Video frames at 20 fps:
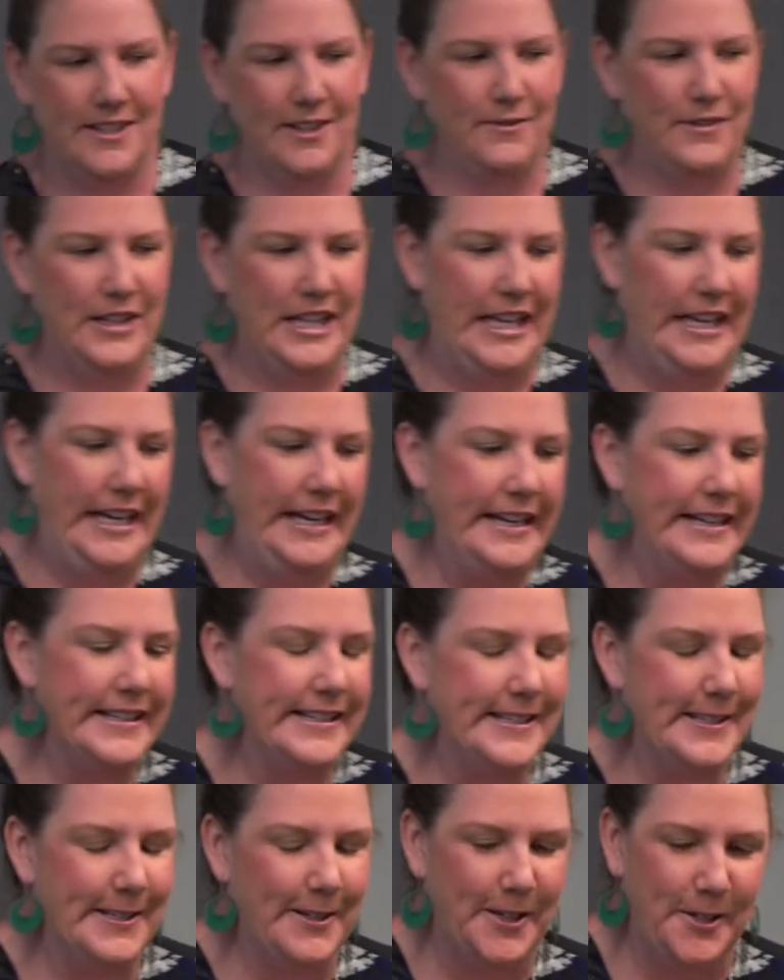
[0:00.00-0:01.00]
over the
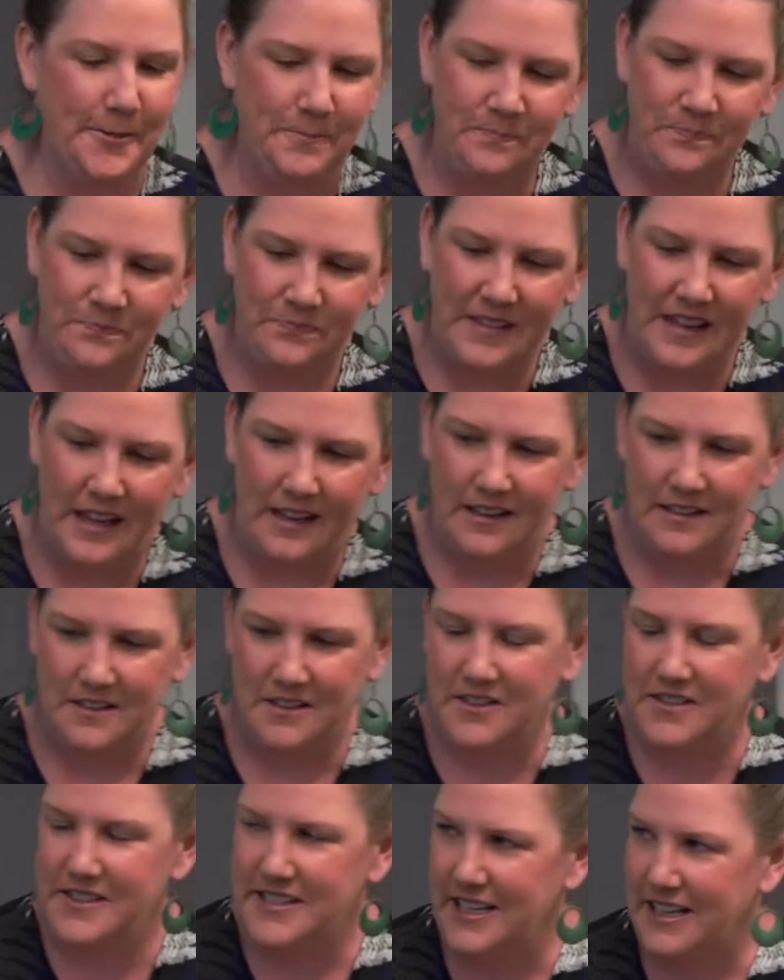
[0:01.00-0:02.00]
years. So
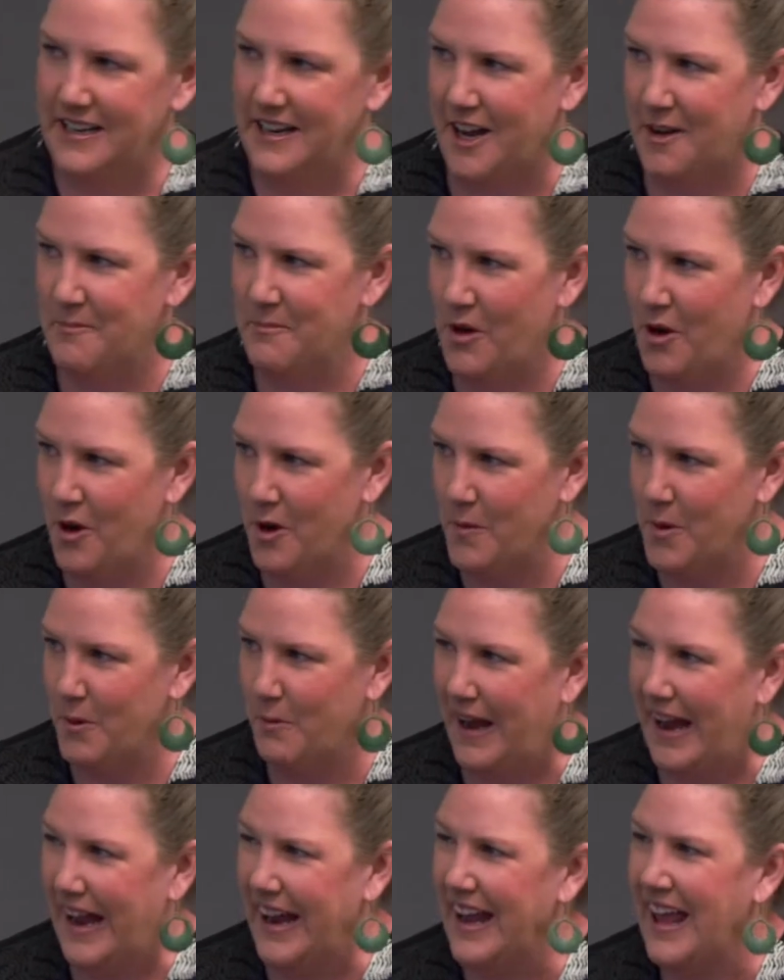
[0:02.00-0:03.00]
using Home and
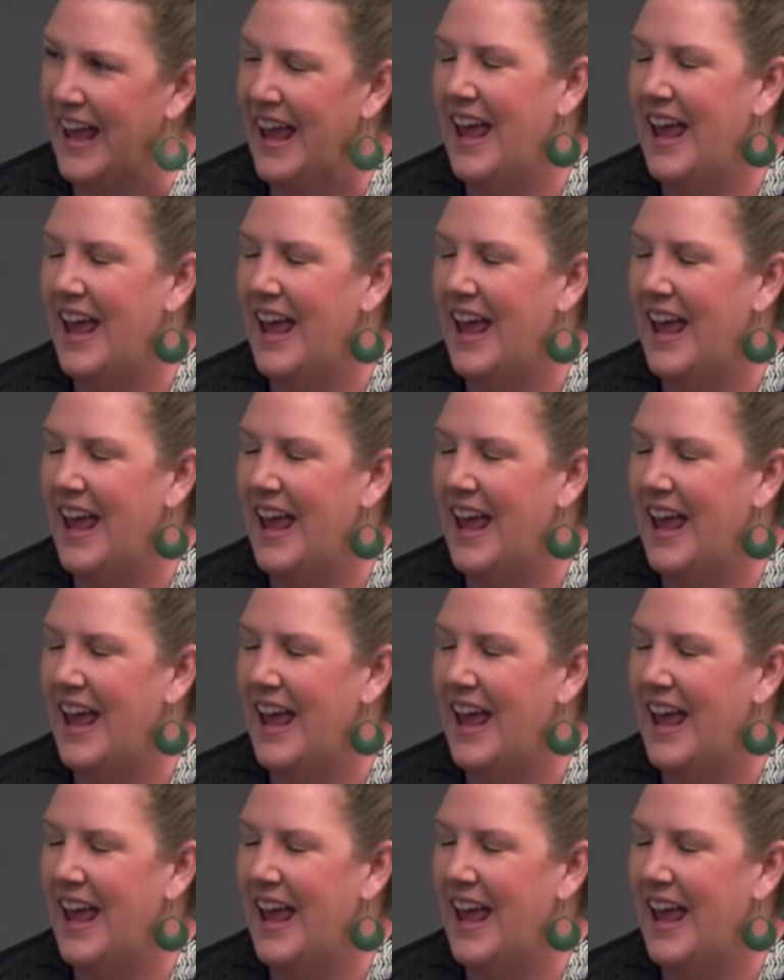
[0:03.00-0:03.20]
Away,